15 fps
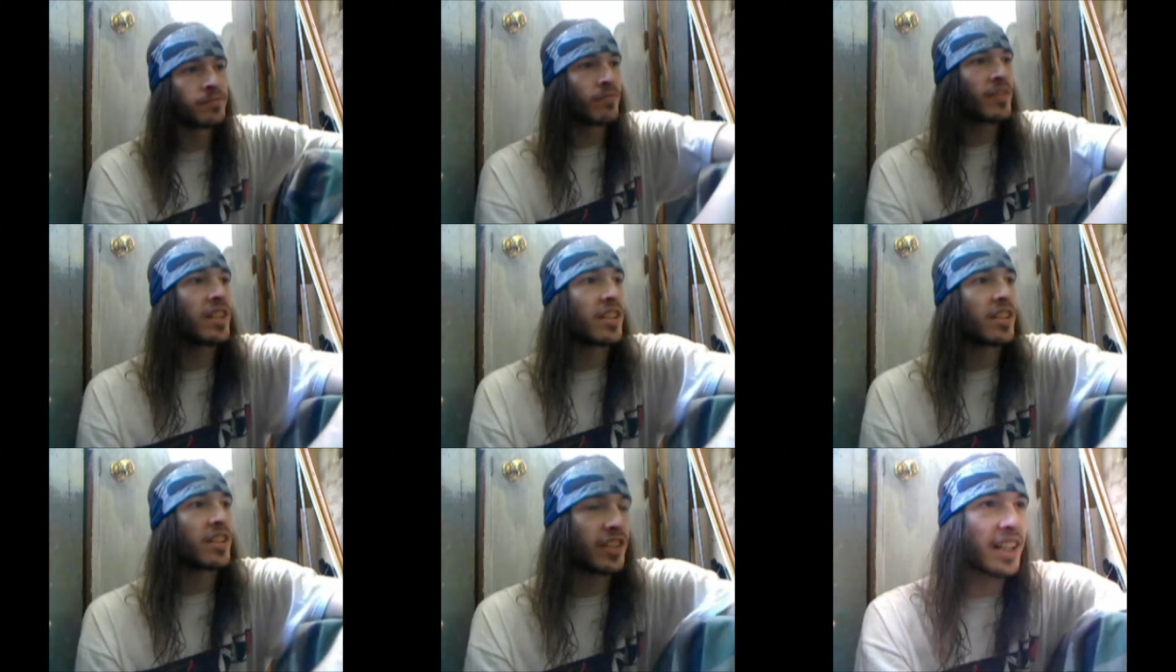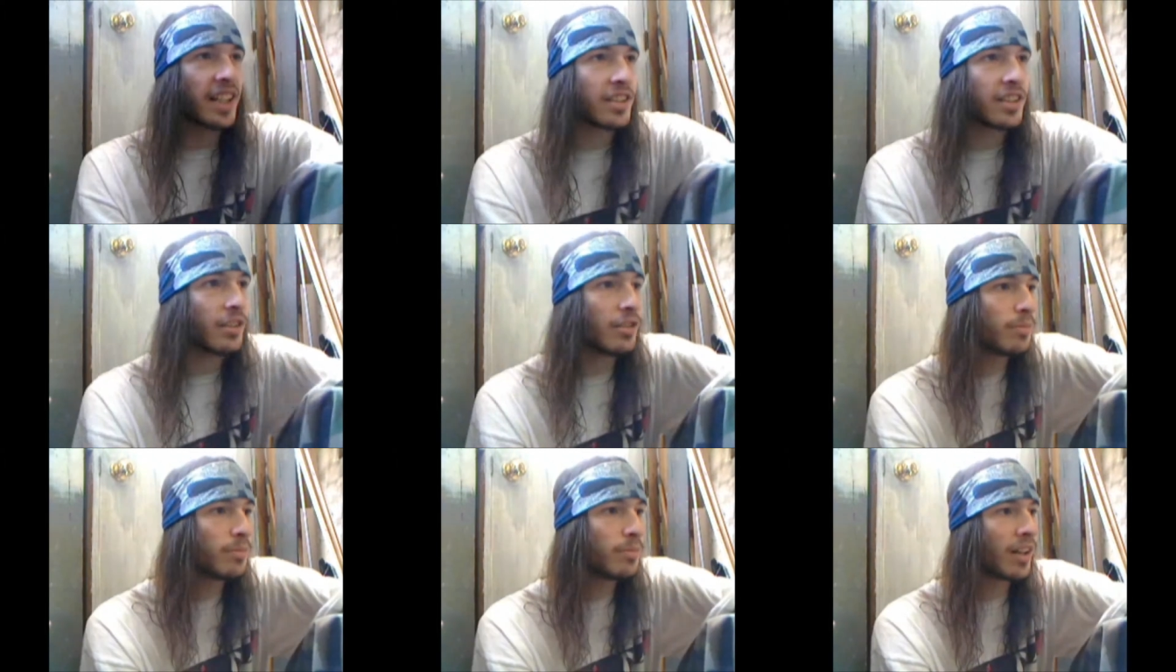Because I got the
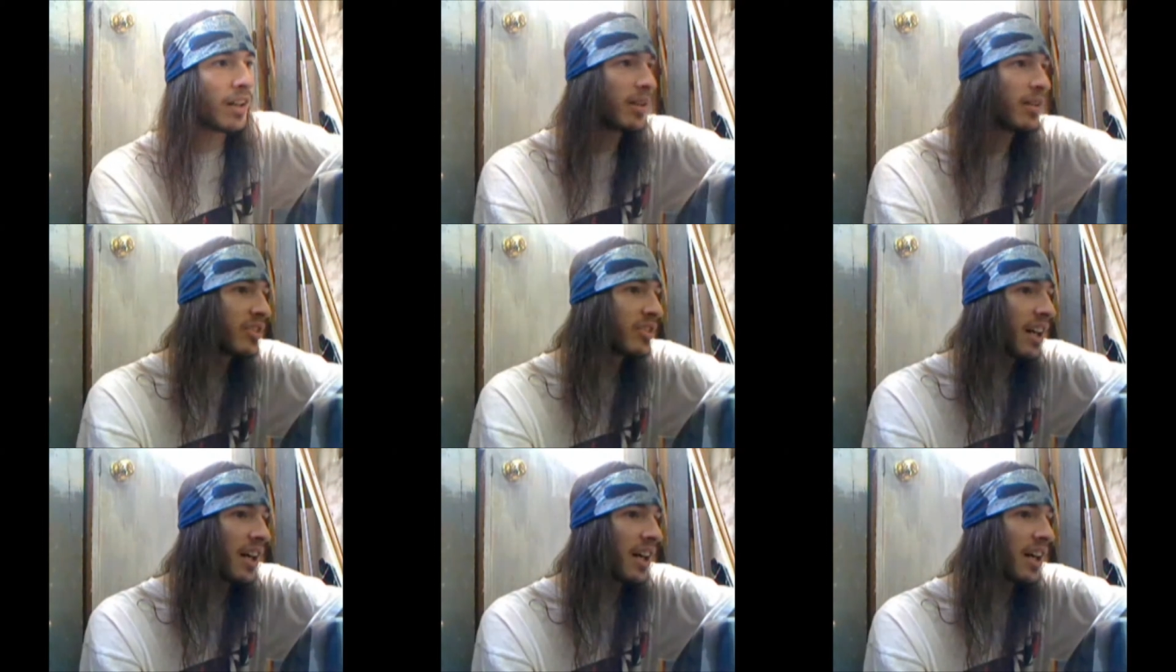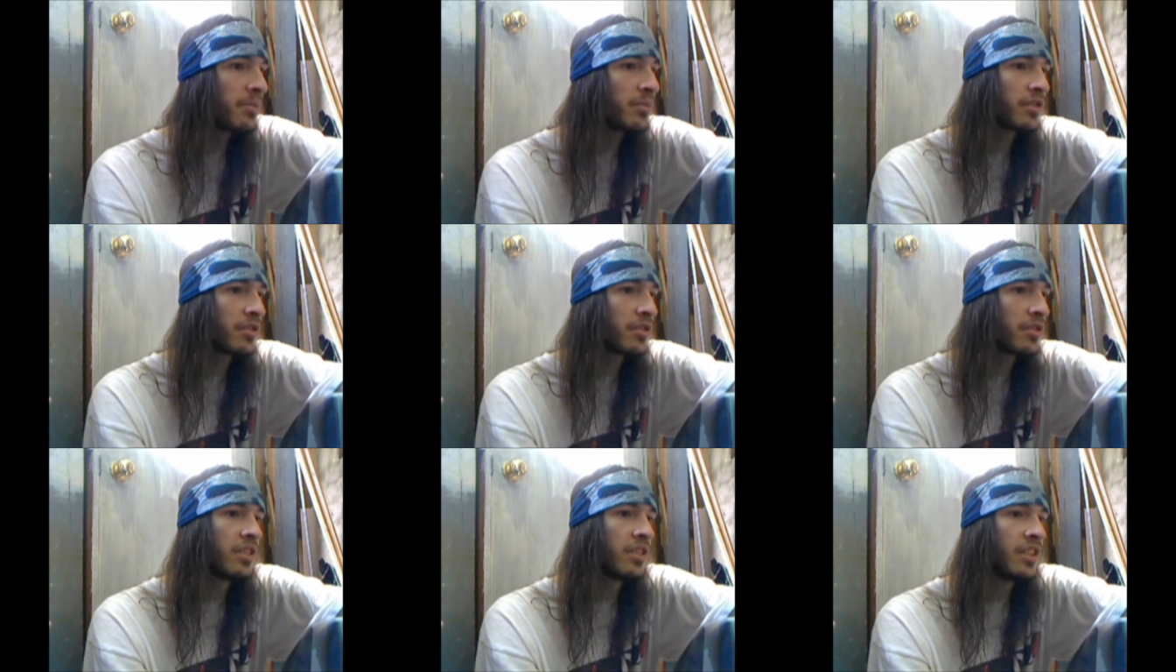loop off both times.
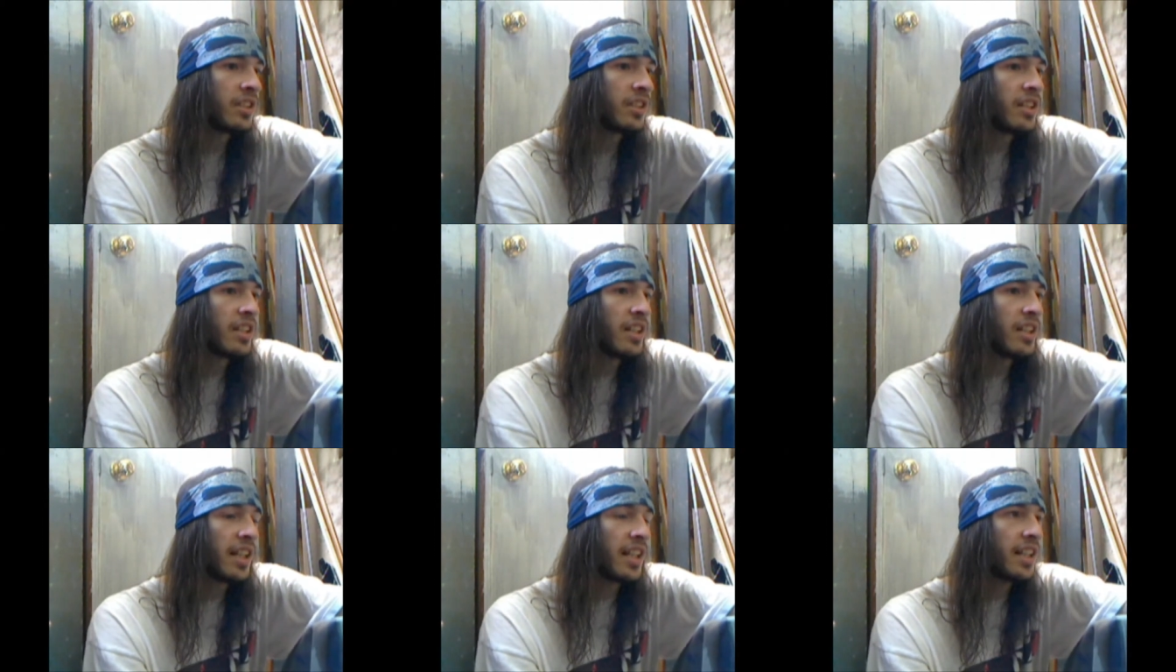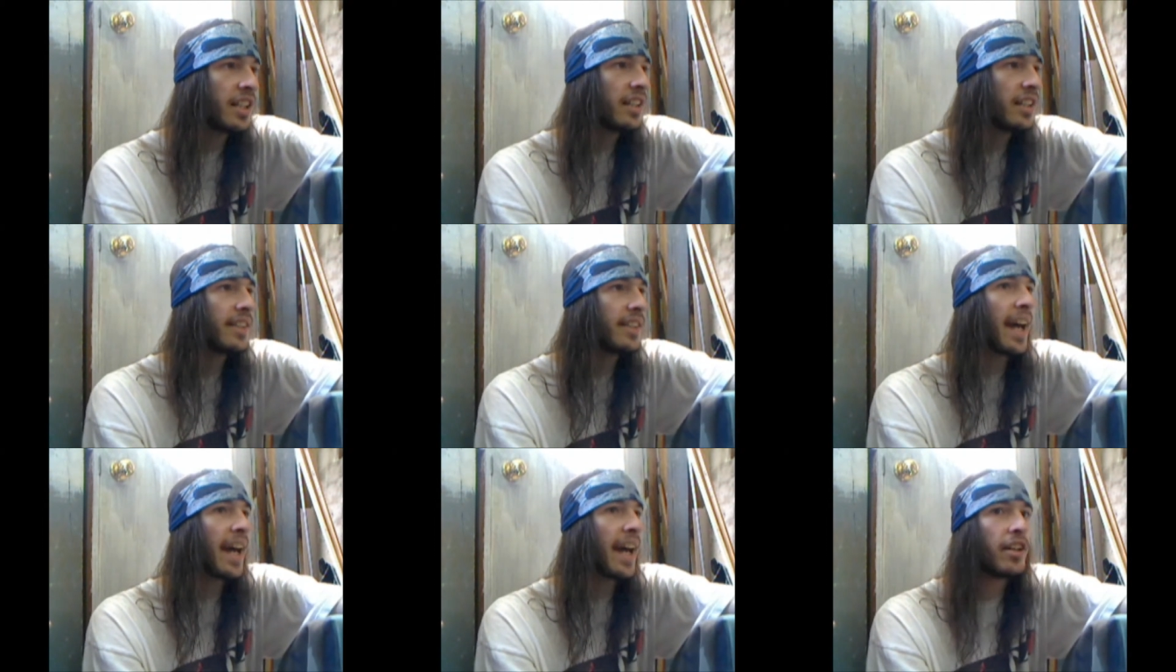And he gets this
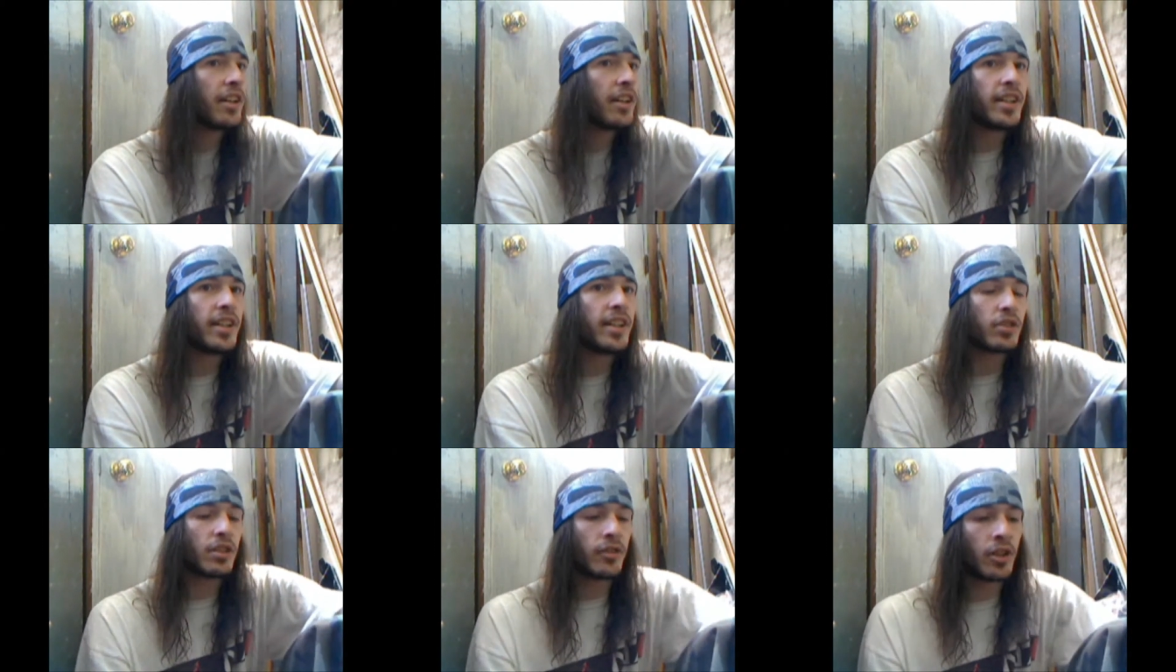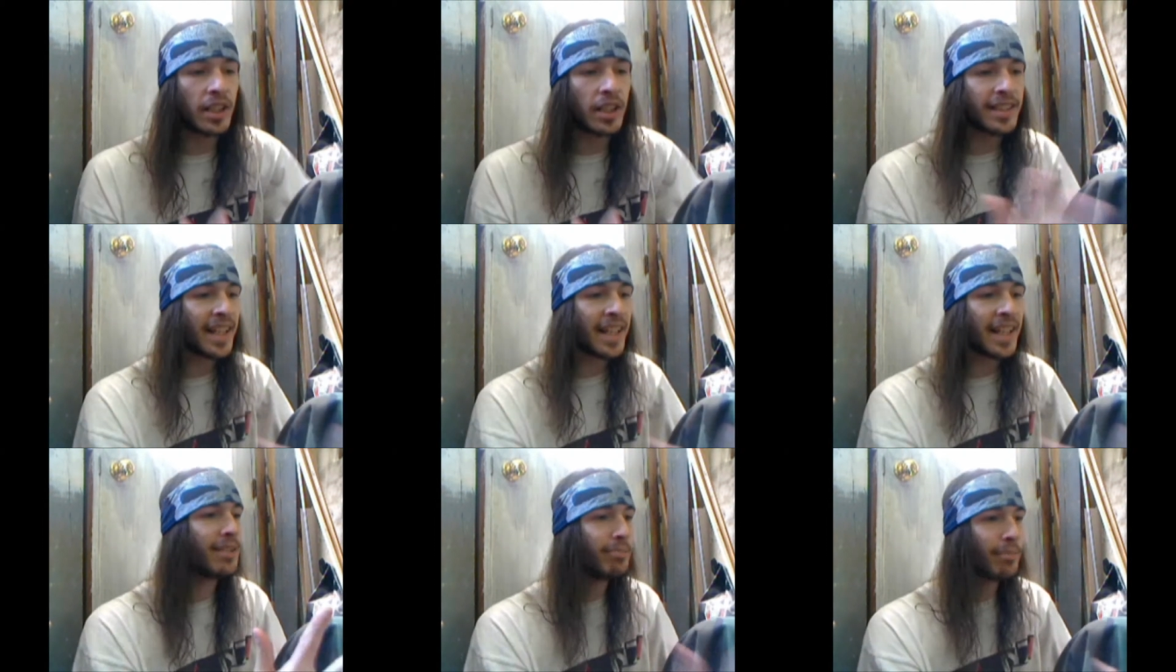attitude. He goes off on a
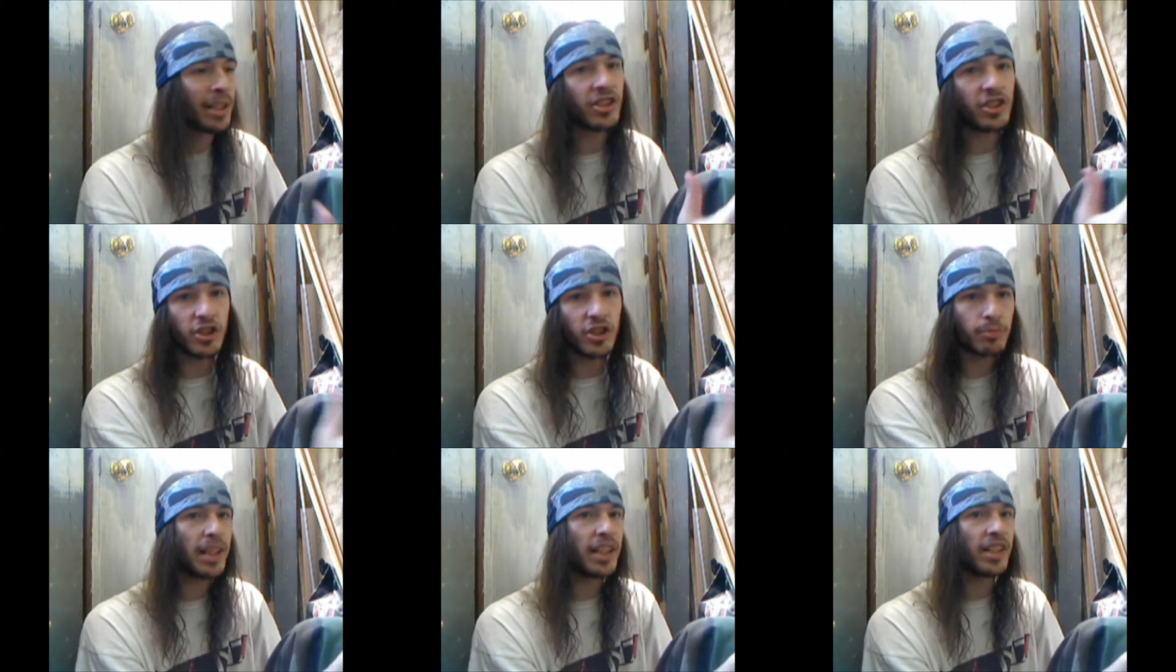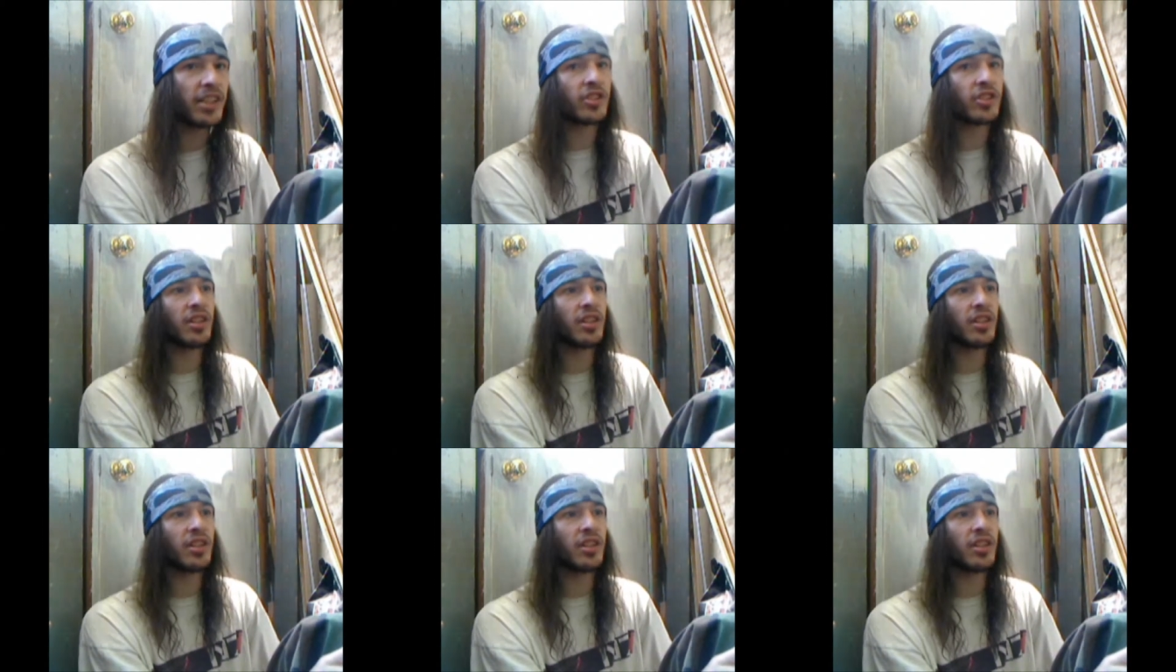10-minute speech